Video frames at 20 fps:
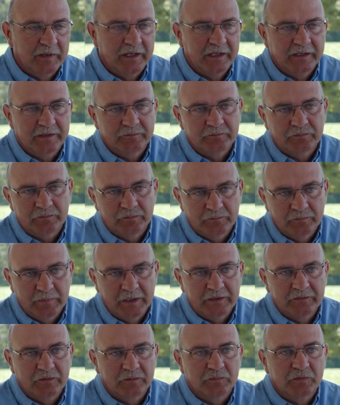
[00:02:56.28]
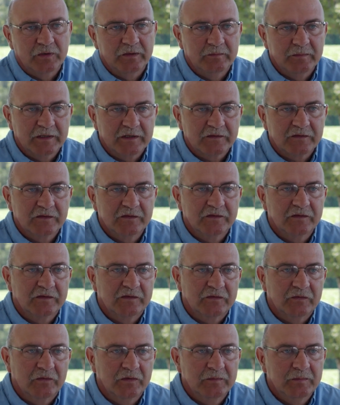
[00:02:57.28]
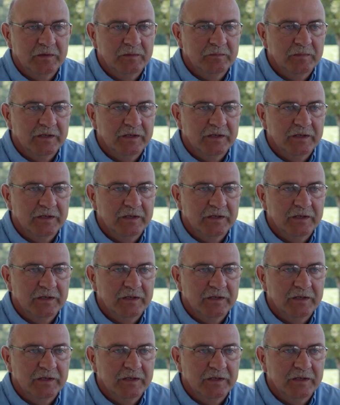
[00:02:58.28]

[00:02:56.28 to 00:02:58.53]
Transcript: to buy in mineral premixes and soybean